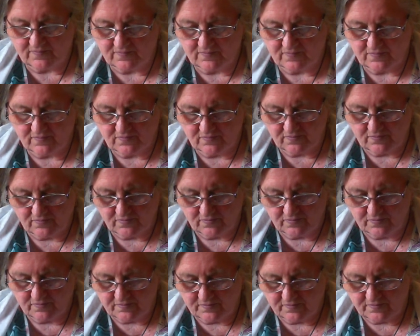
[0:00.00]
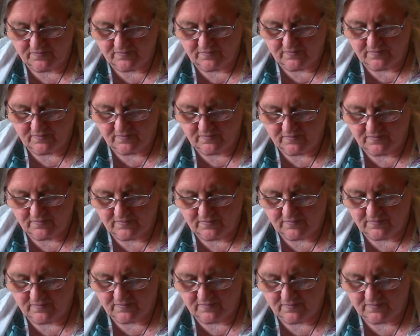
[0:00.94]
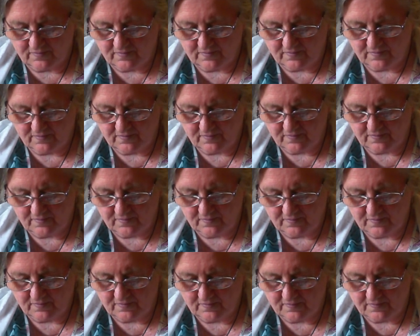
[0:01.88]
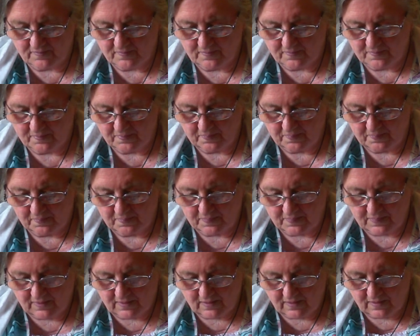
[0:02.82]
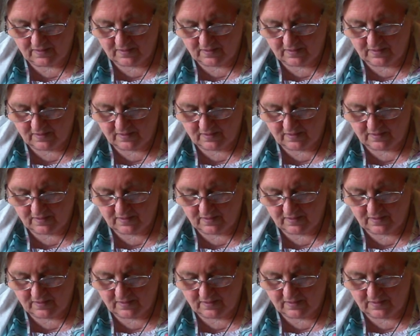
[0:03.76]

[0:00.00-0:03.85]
(silence)